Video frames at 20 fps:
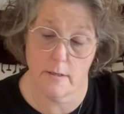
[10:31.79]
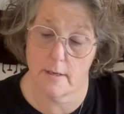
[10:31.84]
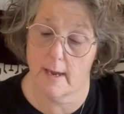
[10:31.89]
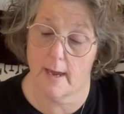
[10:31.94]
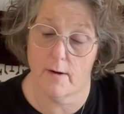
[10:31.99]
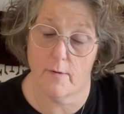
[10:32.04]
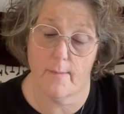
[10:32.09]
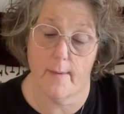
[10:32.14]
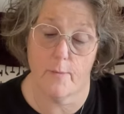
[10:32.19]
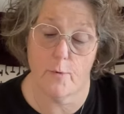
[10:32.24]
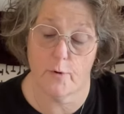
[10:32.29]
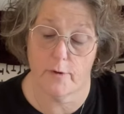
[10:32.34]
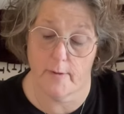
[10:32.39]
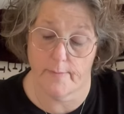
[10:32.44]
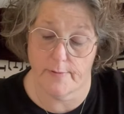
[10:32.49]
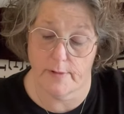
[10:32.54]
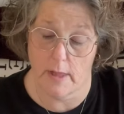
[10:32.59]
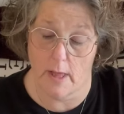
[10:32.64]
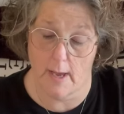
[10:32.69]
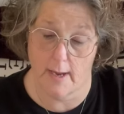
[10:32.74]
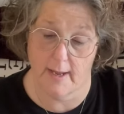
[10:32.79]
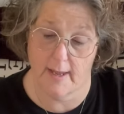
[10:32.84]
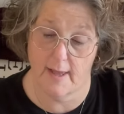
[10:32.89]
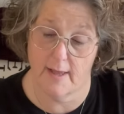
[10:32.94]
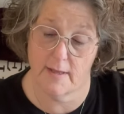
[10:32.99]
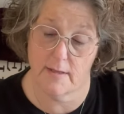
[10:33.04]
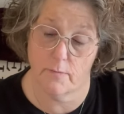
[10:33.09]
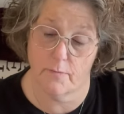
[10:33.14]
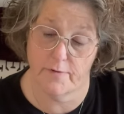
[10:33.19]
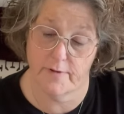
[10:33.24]
I got to remember where the plug
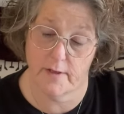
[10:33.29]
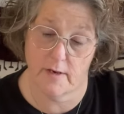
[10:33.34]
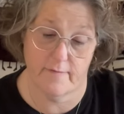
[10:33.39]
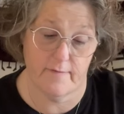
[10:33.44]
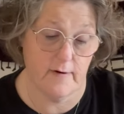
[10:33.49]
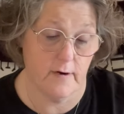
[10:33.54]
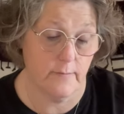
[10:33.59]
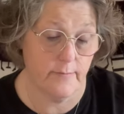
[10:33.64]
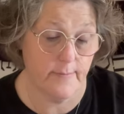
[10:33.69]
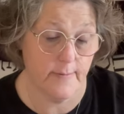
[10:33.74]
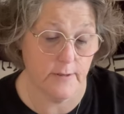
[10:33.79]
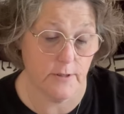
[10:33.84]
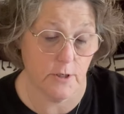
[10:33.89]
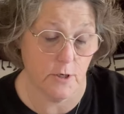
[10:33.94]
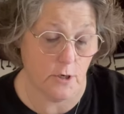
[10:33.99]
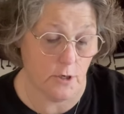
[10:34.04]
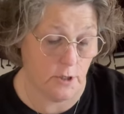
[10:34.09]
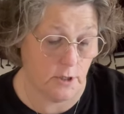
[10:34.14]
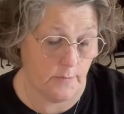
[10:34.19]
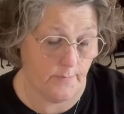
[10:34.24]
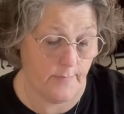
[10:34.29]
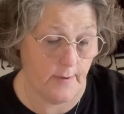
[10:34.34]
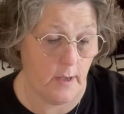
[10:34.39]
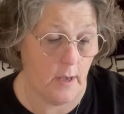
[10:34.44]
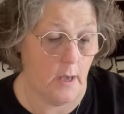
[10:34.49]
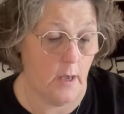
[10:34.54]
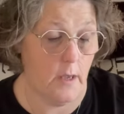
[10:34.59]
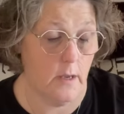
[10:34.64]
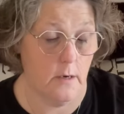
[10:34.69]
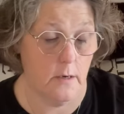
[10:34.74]
is. It was in a very bizarre
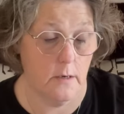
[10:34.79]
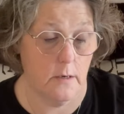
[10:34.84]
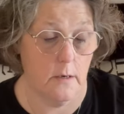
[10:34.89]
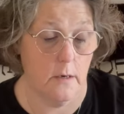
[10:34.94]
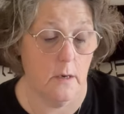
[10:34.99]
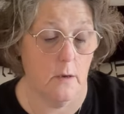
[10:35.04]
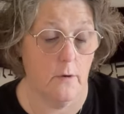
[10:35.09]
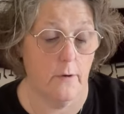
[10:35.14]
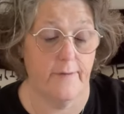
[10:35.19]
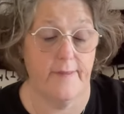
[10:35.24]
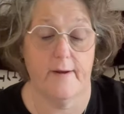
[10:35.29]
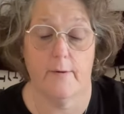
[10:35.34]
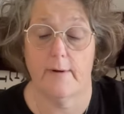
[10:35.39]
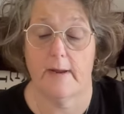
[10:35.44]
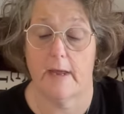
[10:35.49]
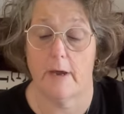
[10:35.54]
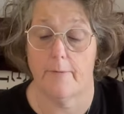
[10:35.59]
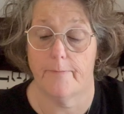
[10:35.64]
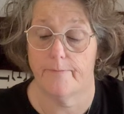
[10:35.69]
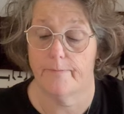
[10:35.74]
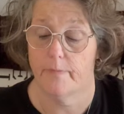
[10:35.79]
spot. Well, there we go.